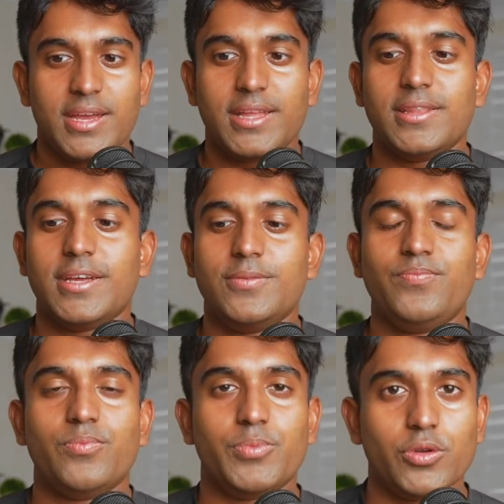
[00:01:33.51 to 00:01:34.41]
And then
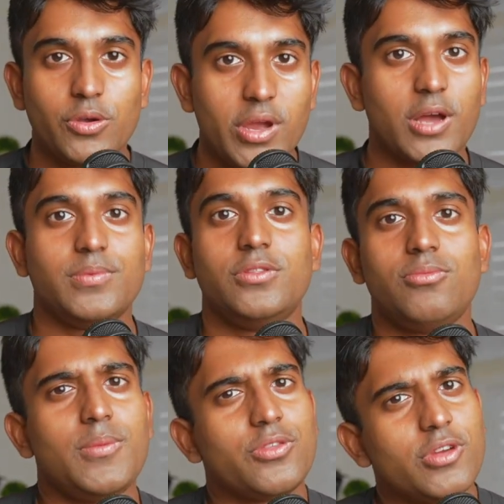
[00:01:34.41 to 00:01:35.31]
build your way up.
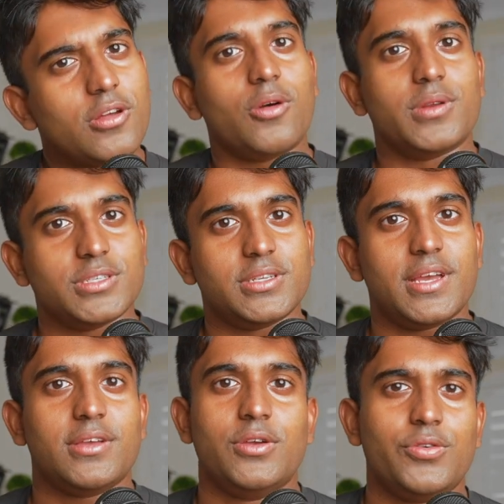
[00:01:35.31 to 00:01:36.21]
Maybe 3 kilometers a
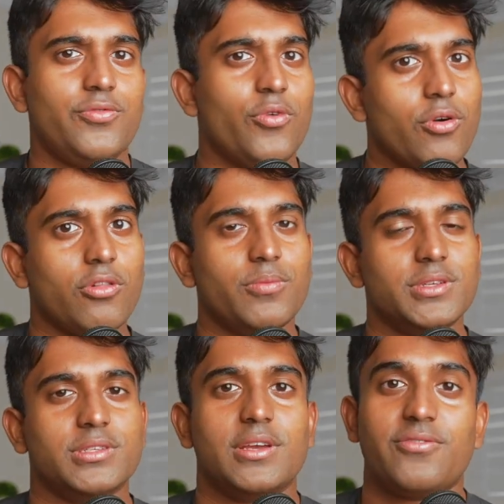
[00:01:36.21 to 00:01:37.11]
day, 4
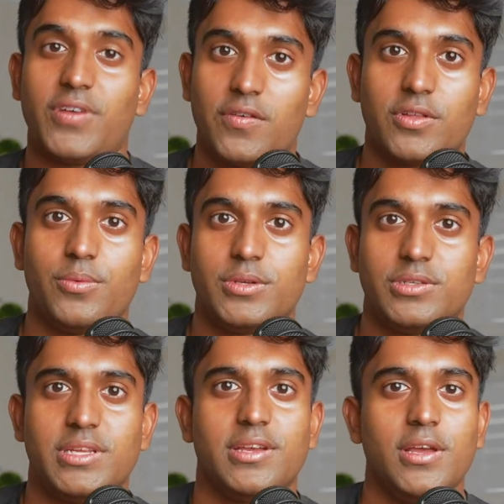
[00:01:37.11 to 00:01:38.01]
kilometers a day, 5
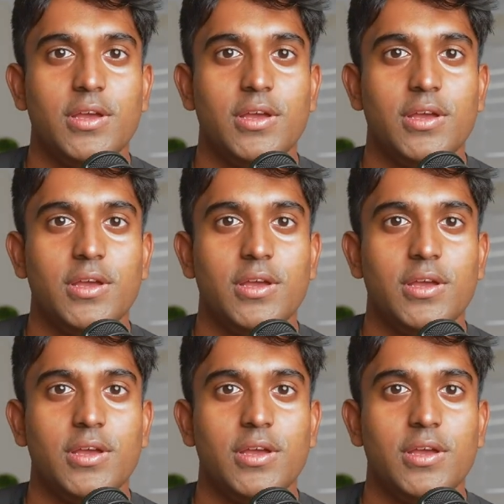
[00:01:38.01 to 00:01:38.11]
kilometers a day.